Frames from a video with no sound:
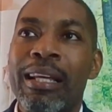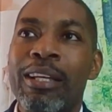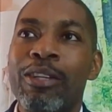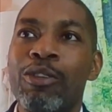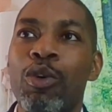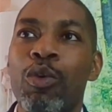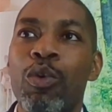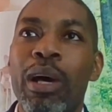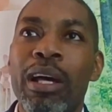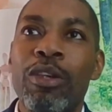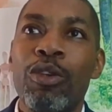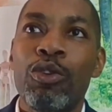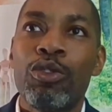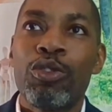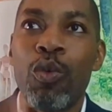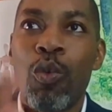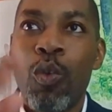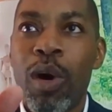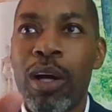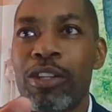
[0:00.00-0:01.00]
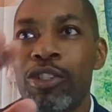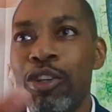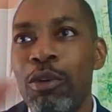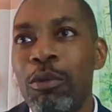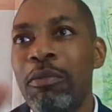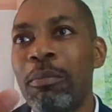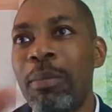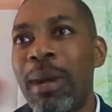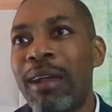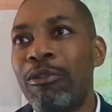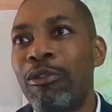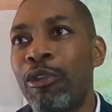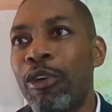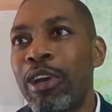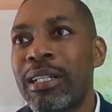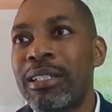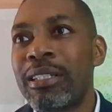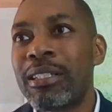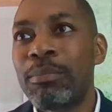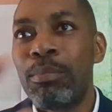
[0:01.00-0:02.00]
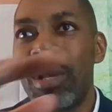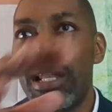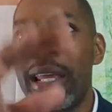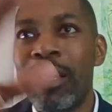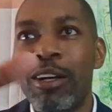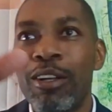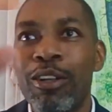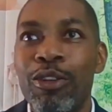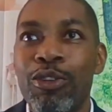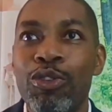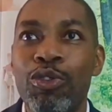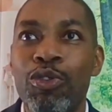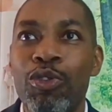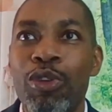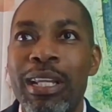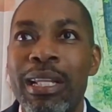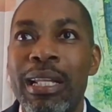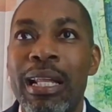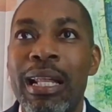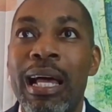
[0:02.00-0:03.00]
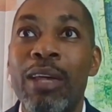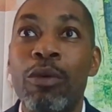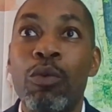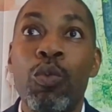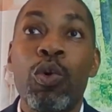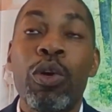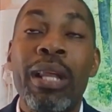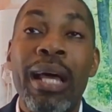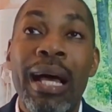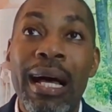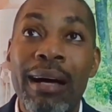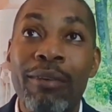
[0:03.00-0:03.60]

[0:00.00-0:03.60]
So I used to watch some of my friends play on the street and I would